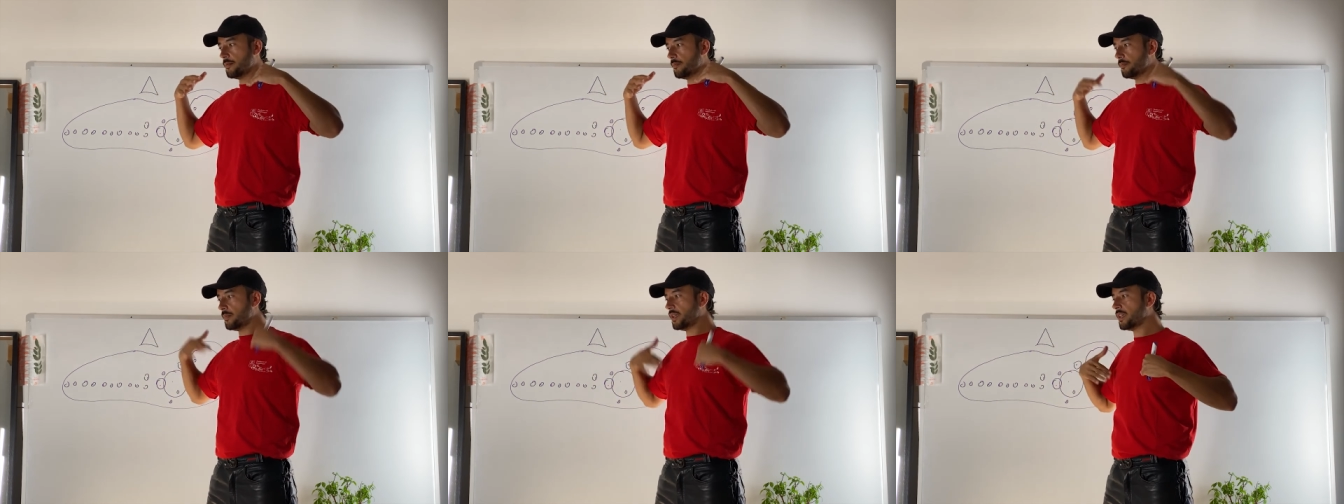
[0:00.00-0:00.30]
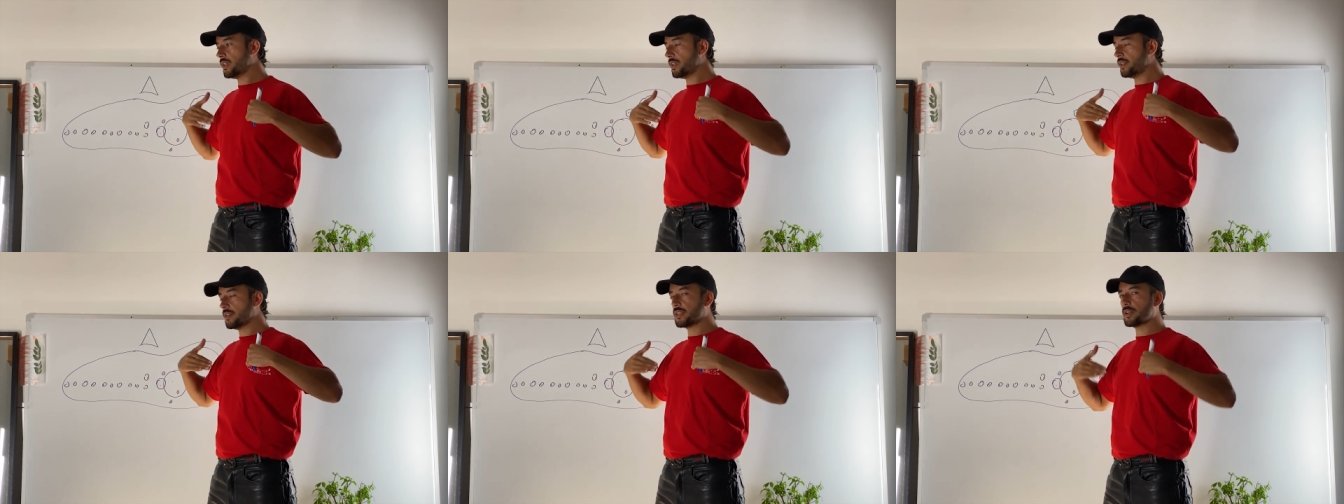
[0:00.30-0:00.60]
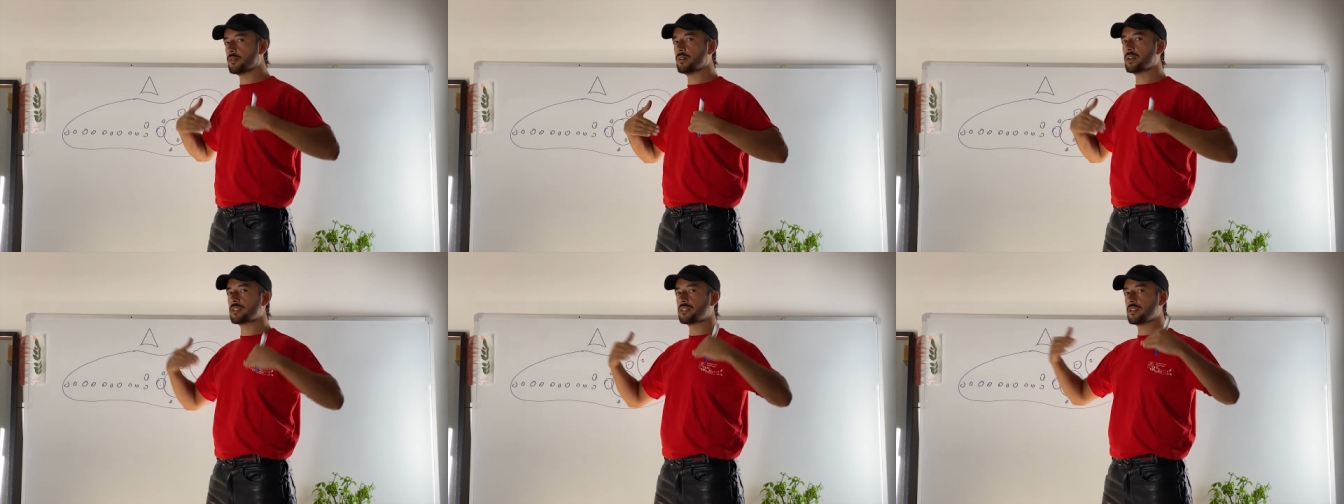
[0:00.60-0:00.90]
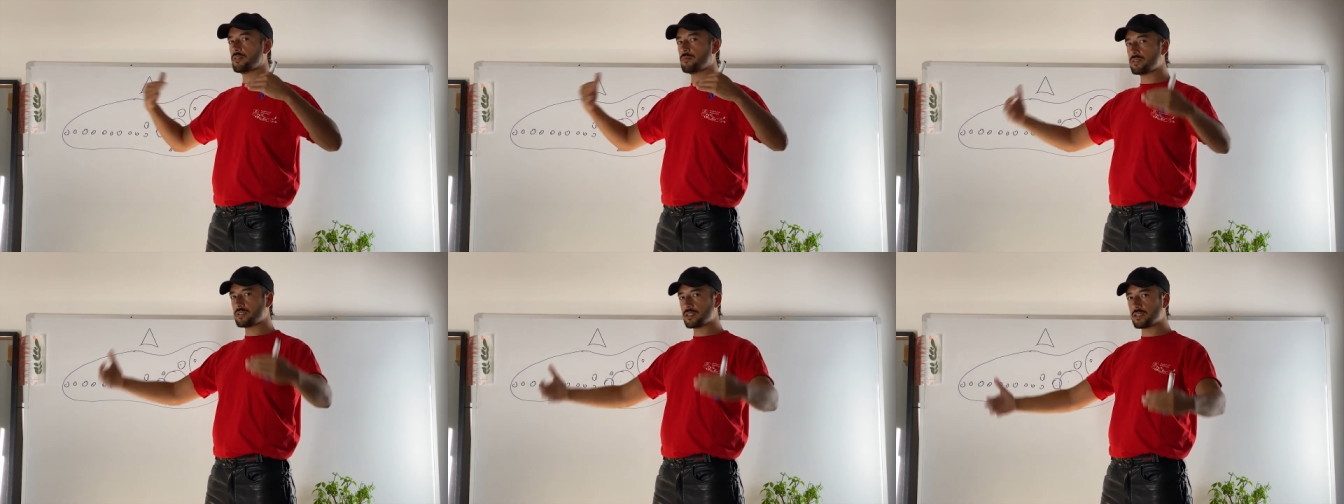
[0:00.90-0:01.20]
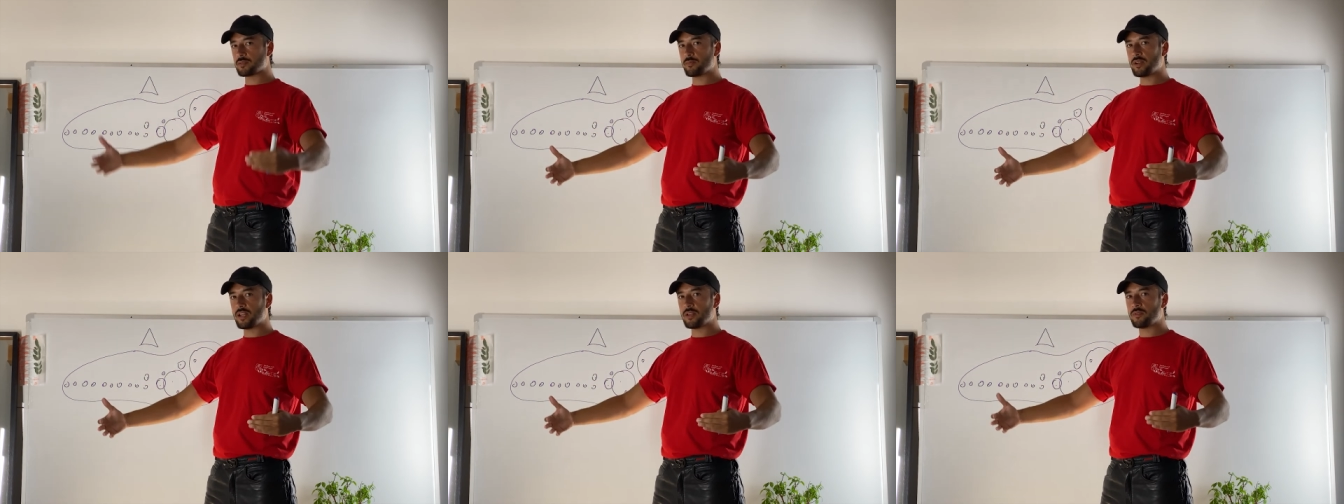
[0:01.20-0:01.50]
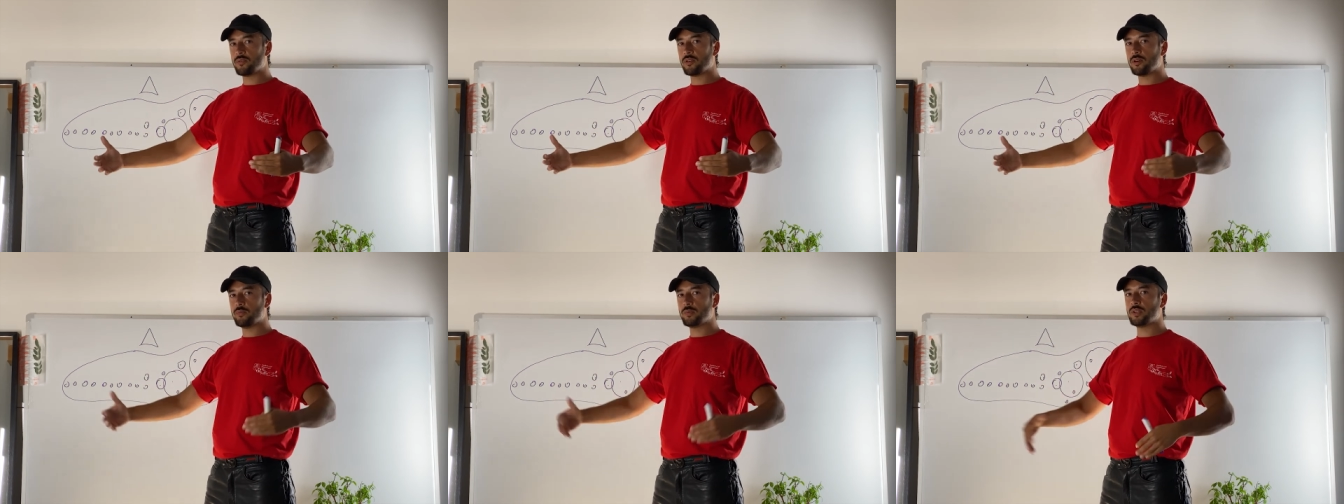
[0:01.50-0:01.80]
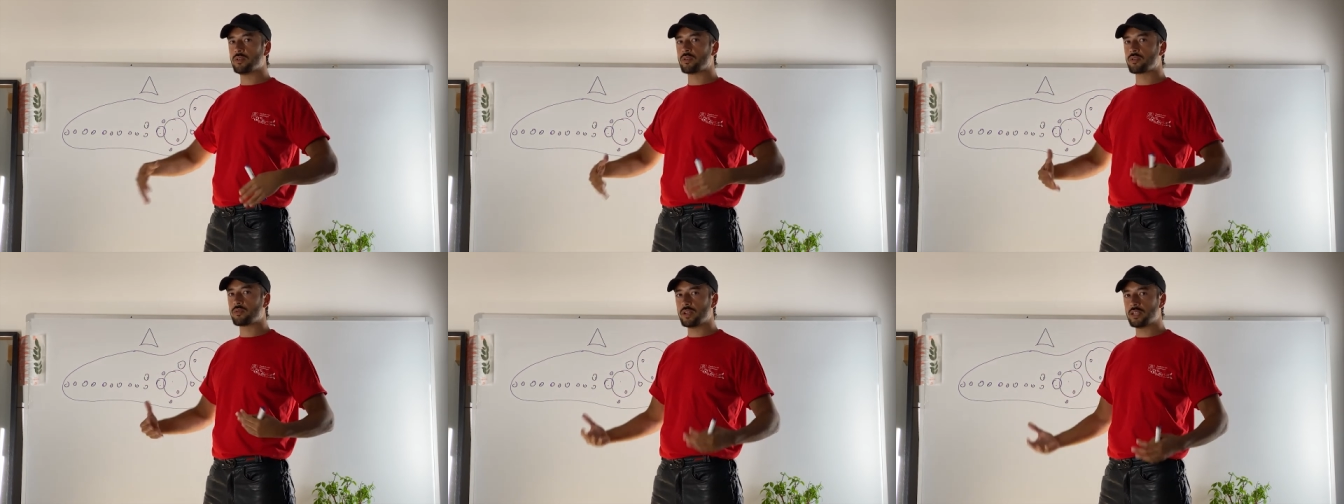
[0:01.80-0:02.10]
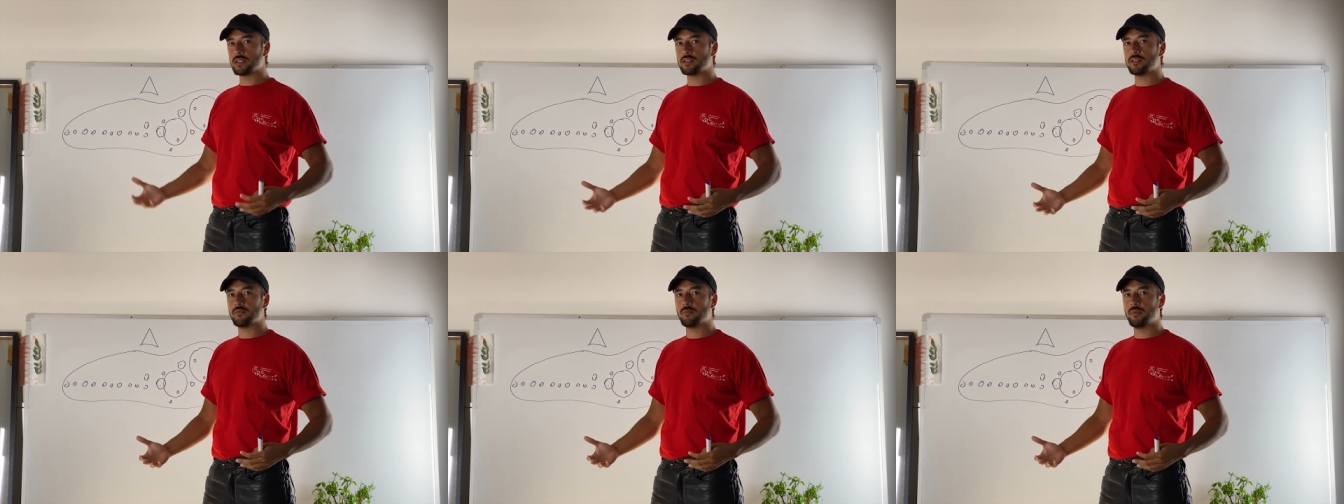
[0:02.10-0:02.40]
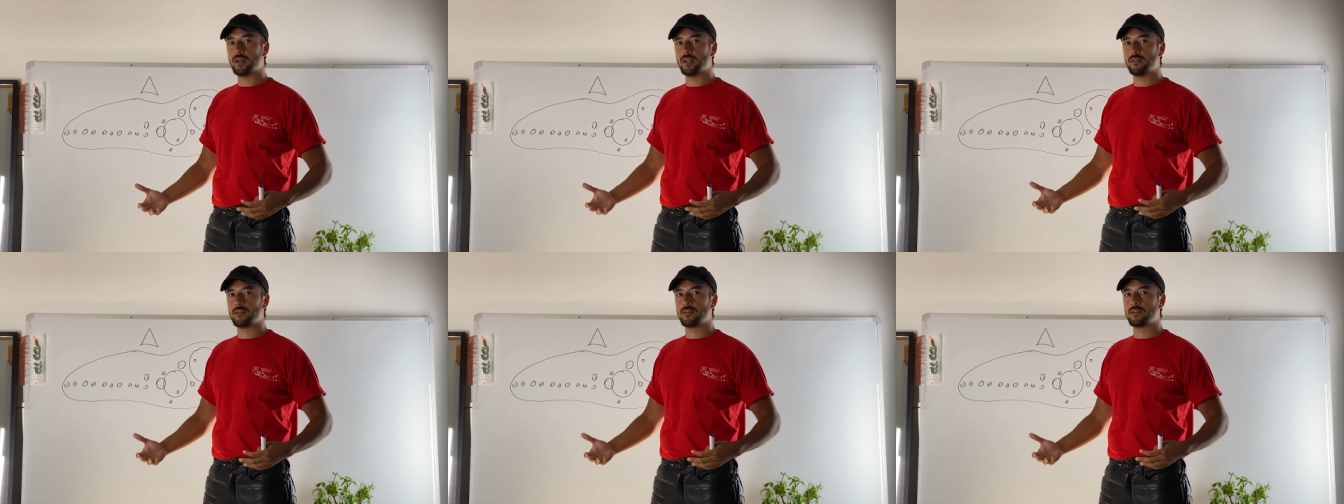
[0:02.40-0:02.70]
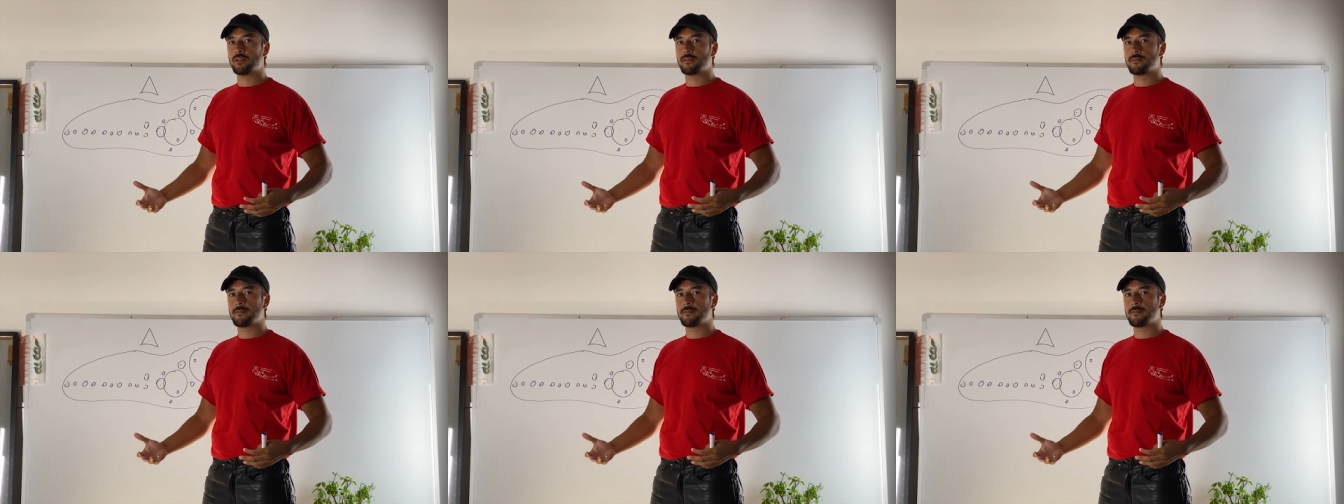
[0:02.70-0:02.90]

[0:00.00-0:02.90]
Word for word: me interacting with this platform in a creative manner?